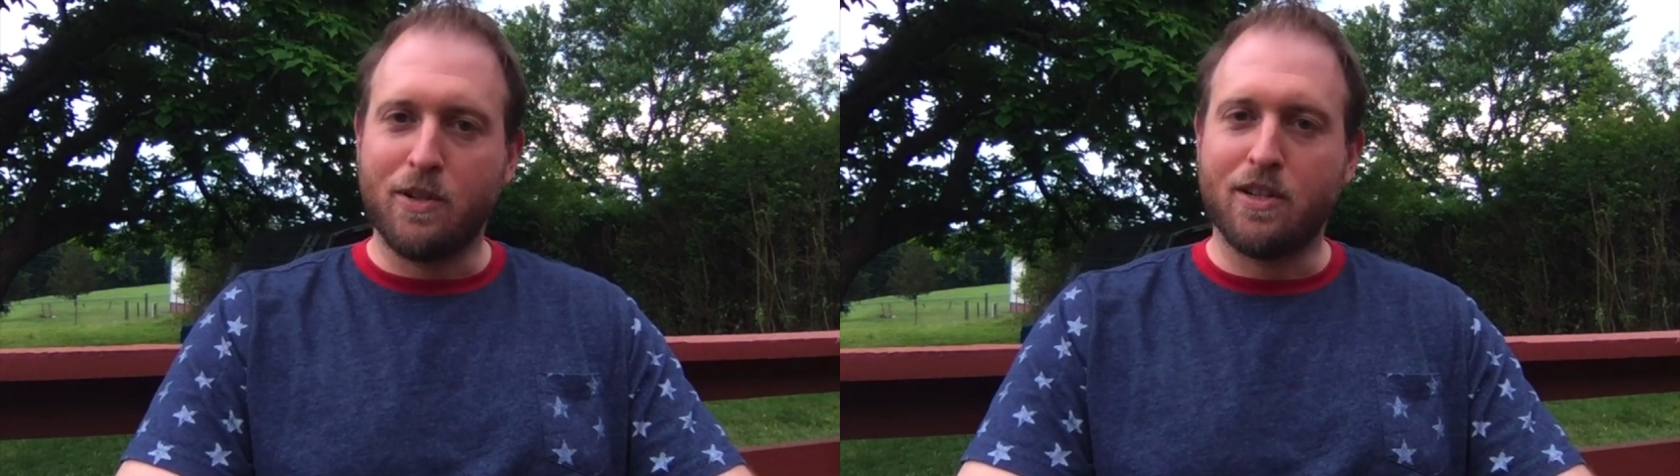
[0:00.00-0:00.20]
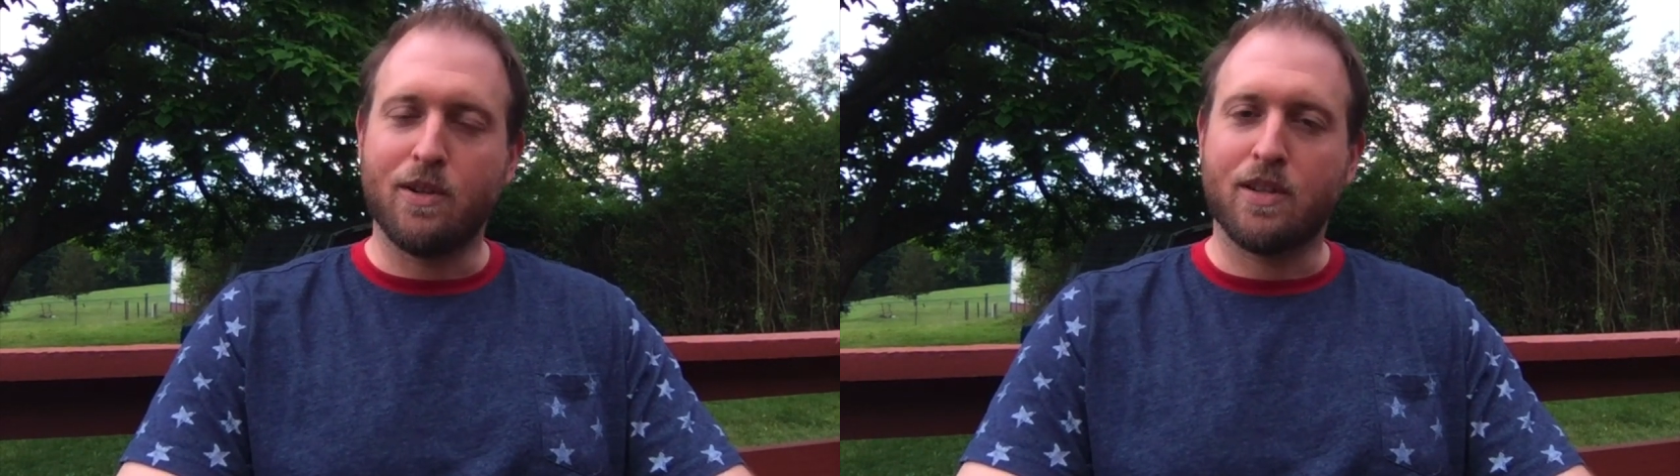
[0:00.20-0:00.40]

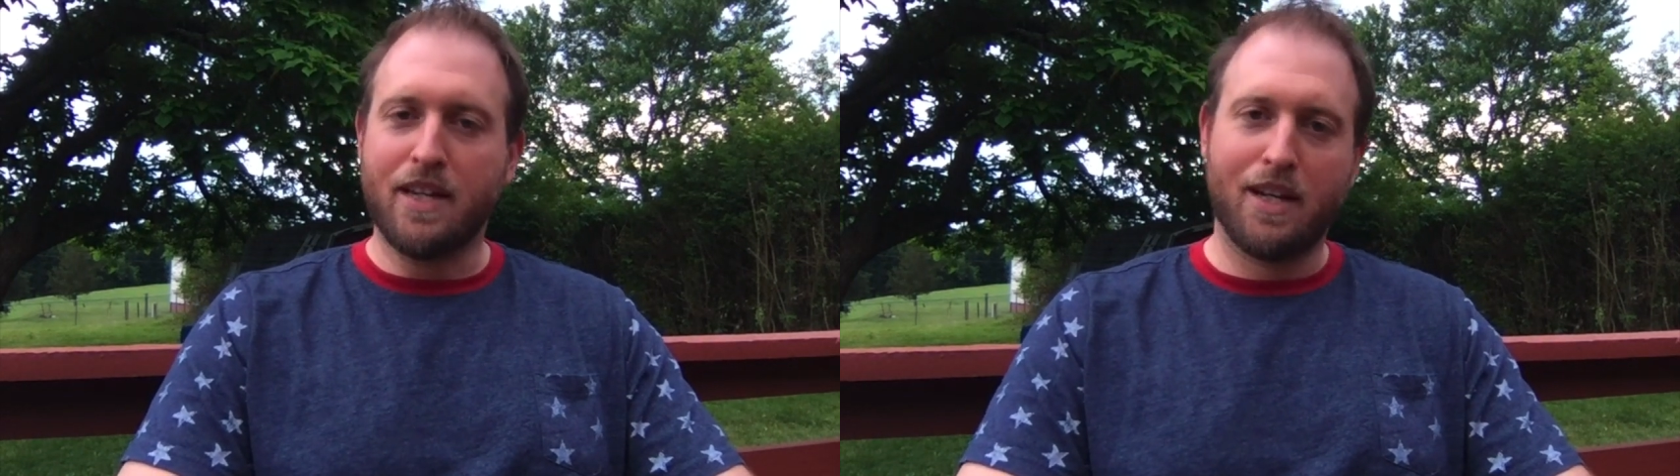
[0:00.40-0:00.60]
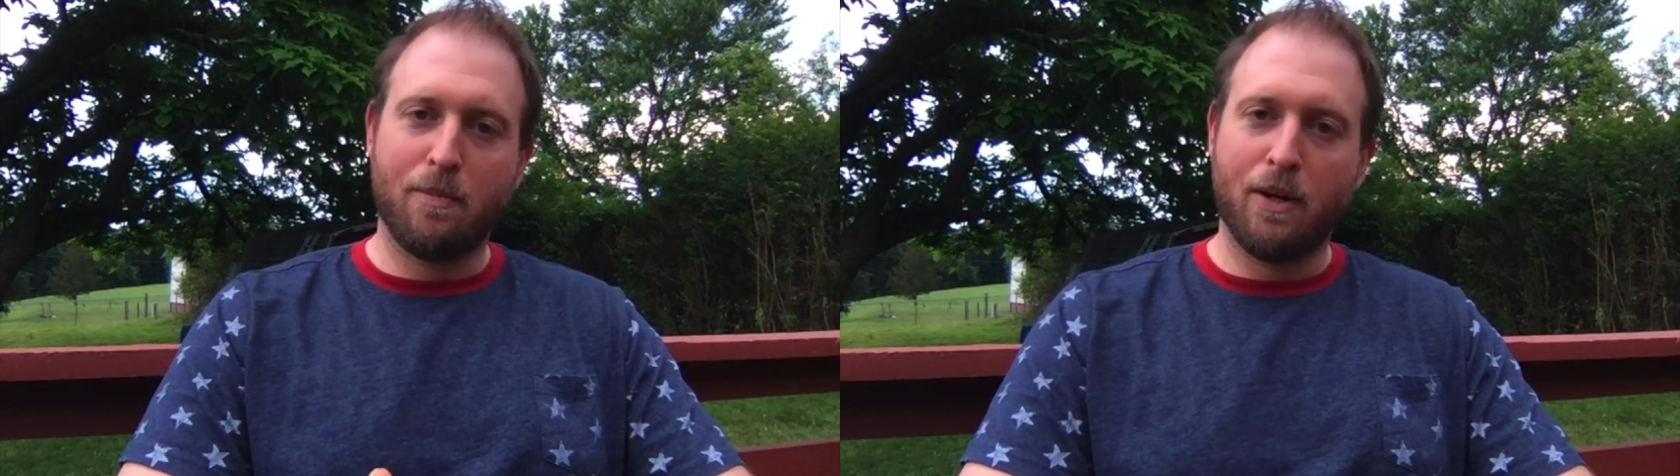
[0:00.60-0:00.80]
so
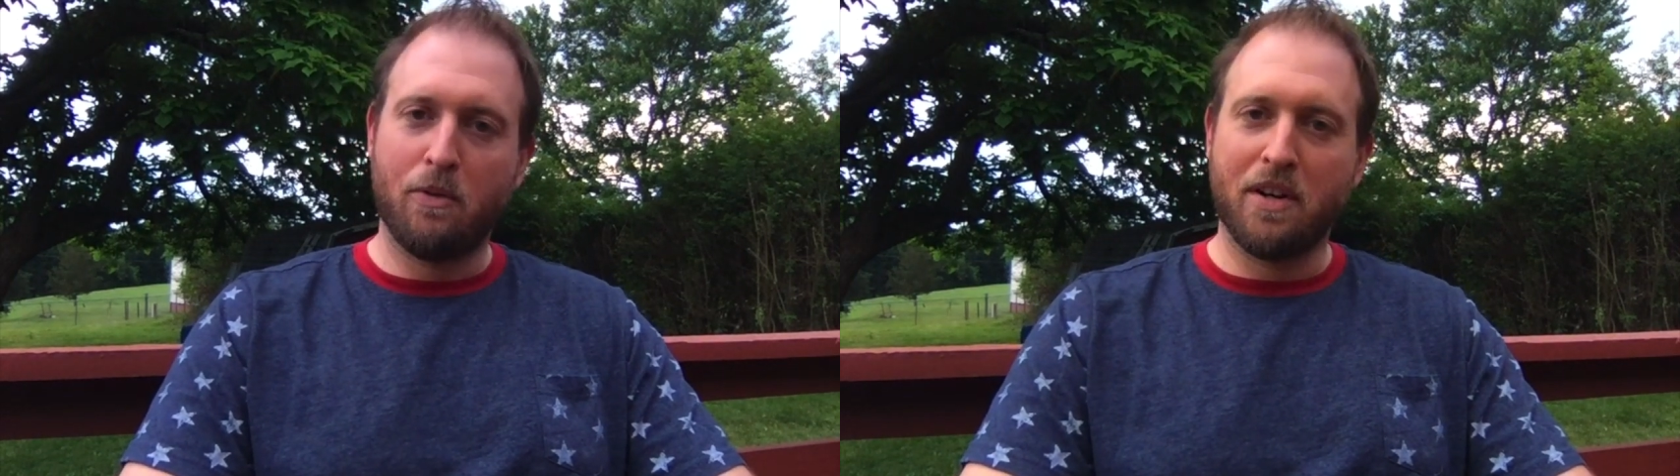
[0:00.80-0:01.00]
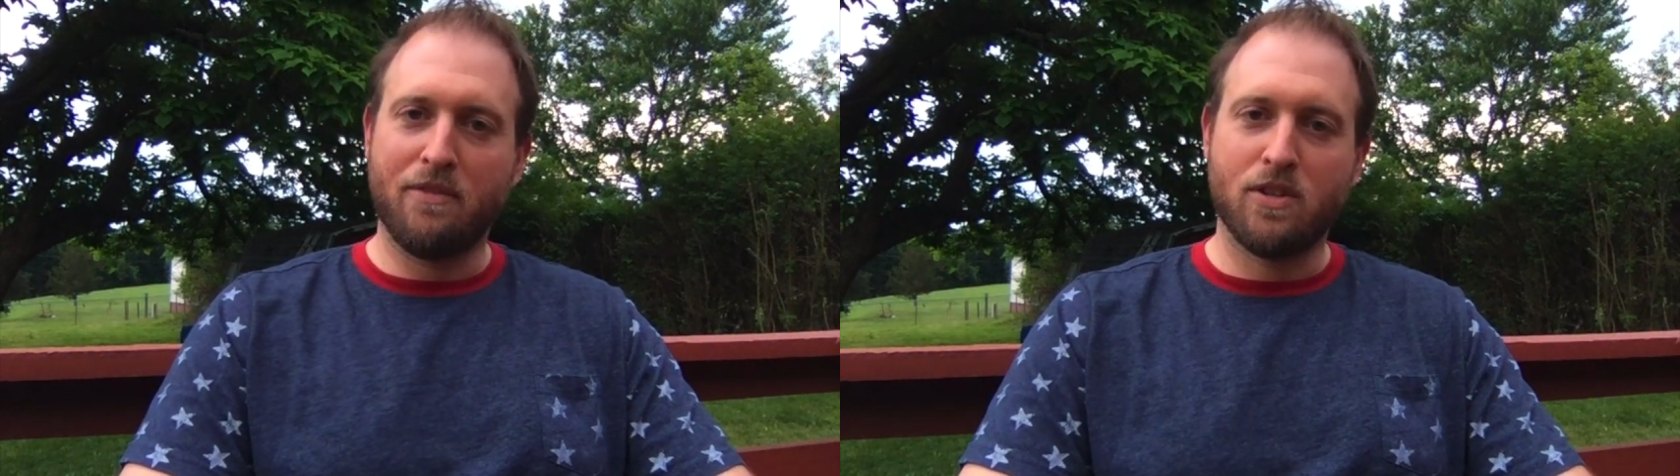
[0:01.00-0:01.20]
excited by
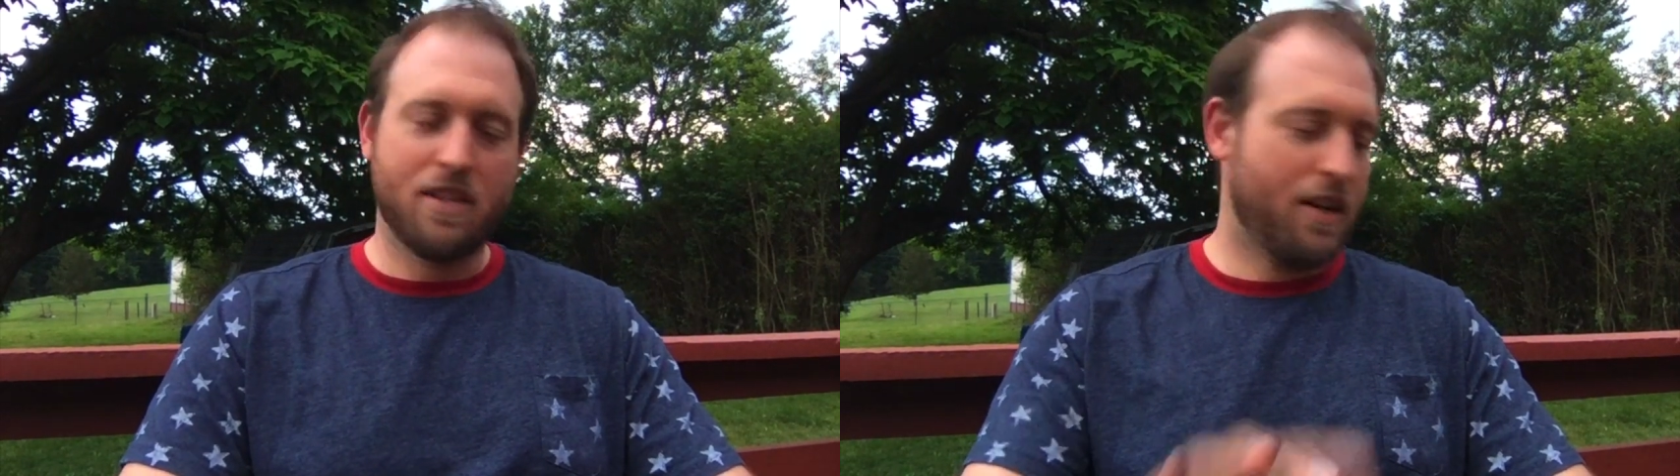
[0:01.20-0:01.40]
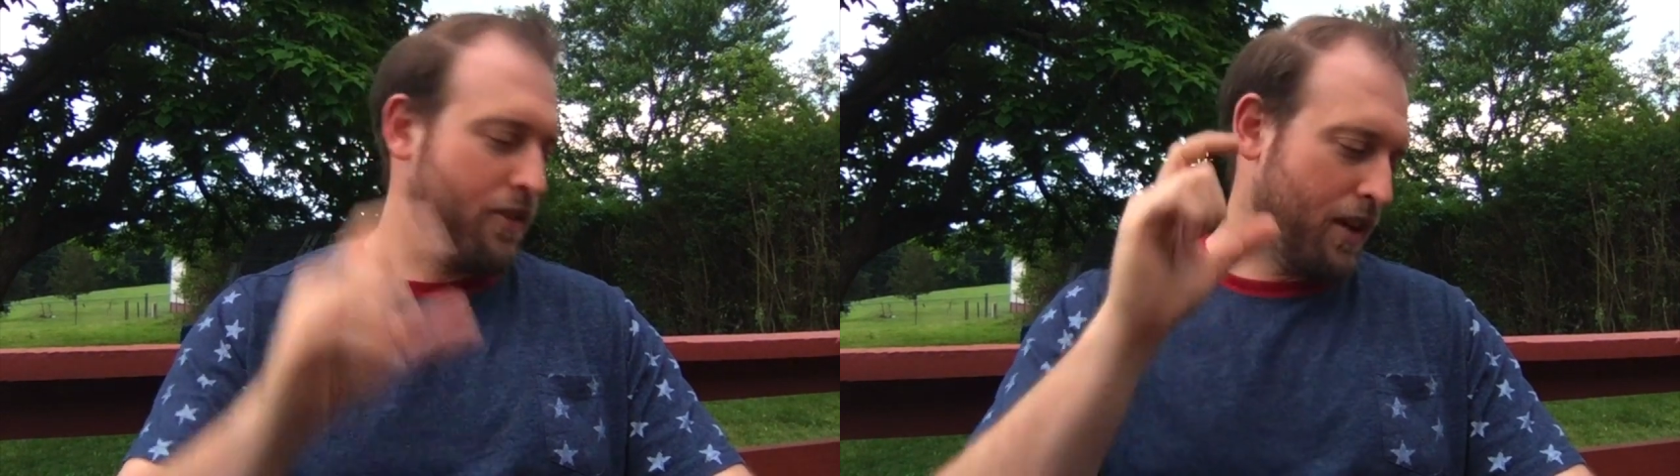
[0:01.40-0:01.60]
whatever's
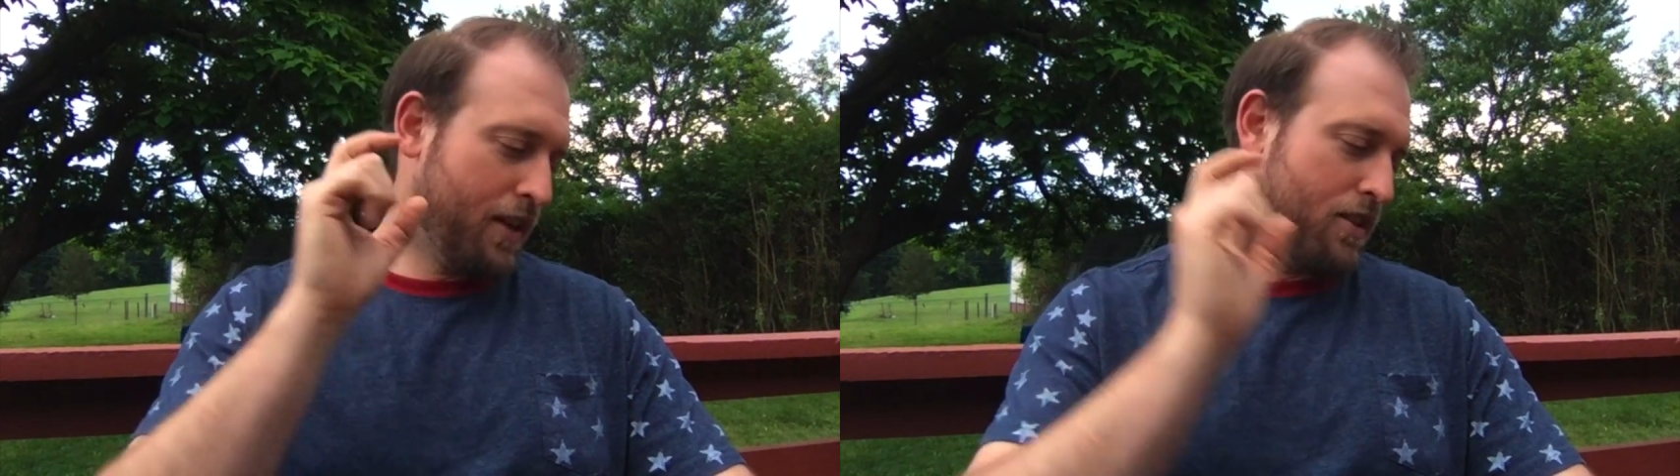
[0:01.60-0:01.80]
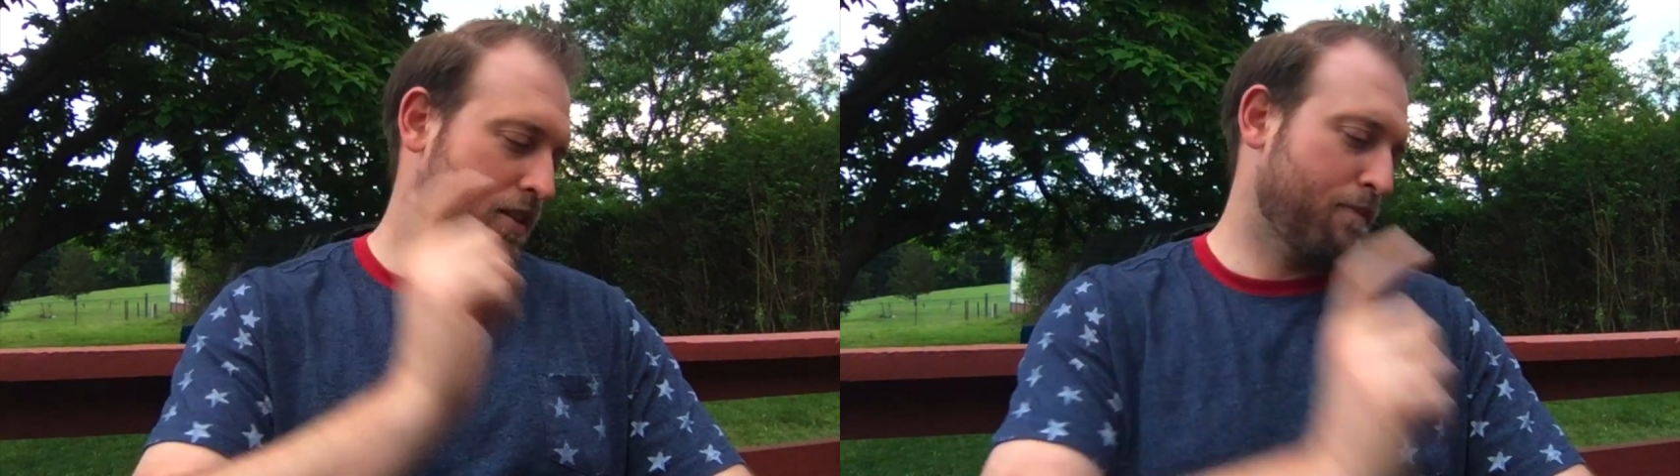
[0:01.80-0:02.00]
there that I
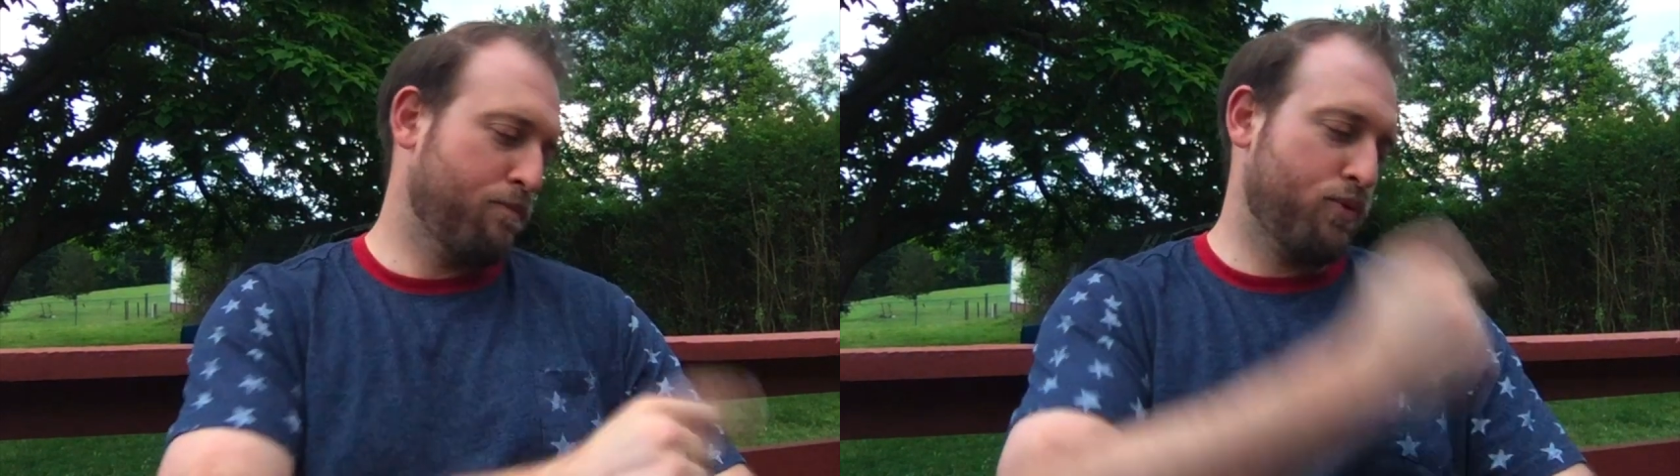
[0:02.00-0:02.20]
just